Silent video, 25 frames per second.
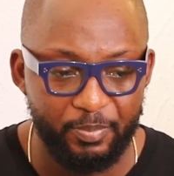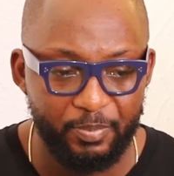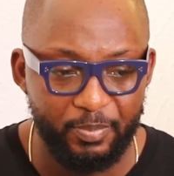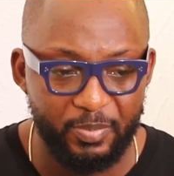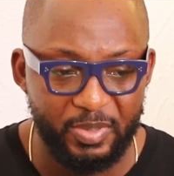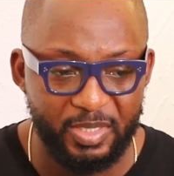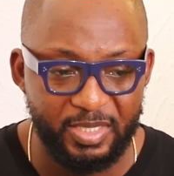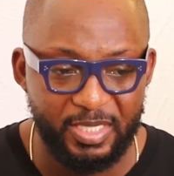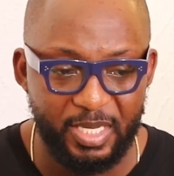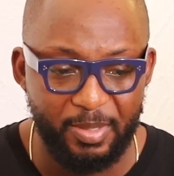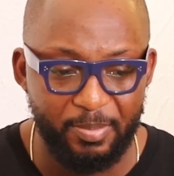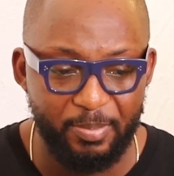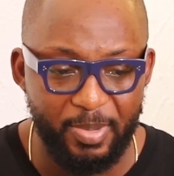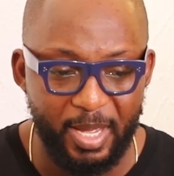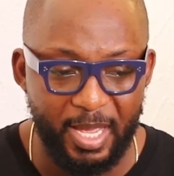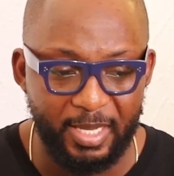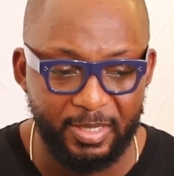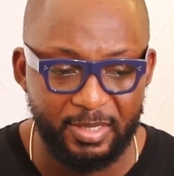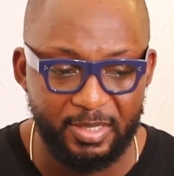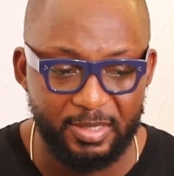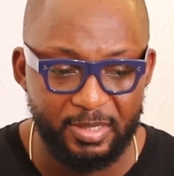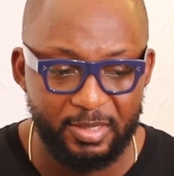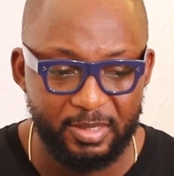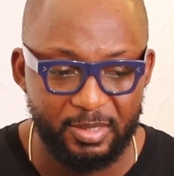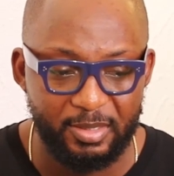
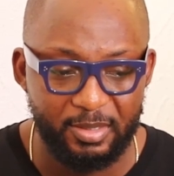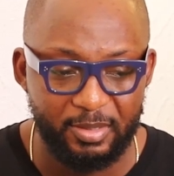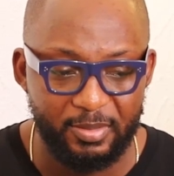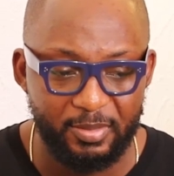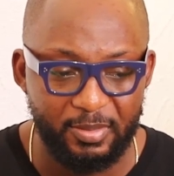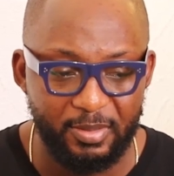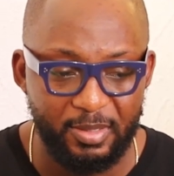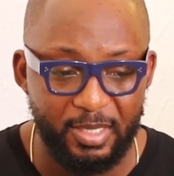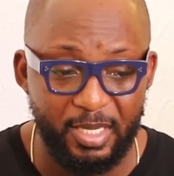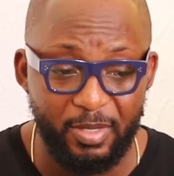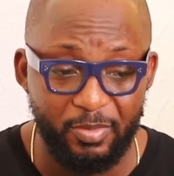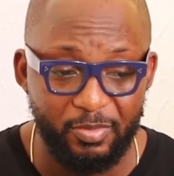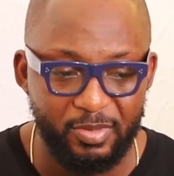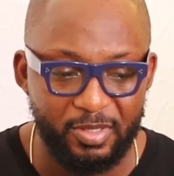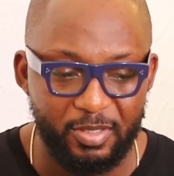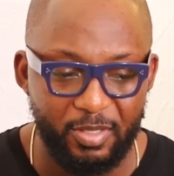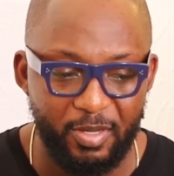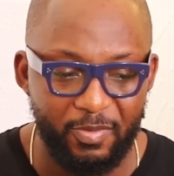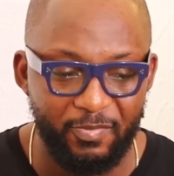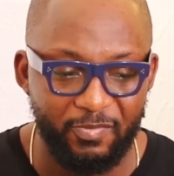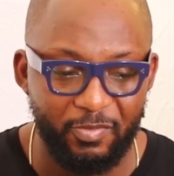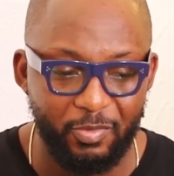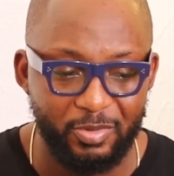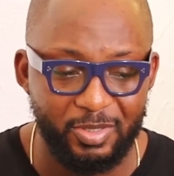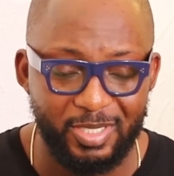setbacks, they will say
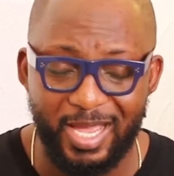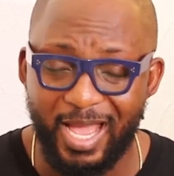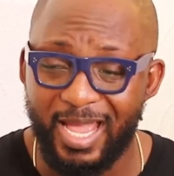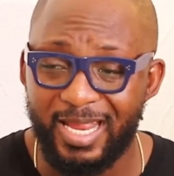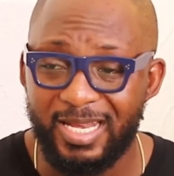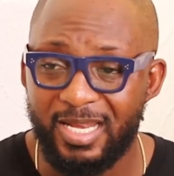unfortunately.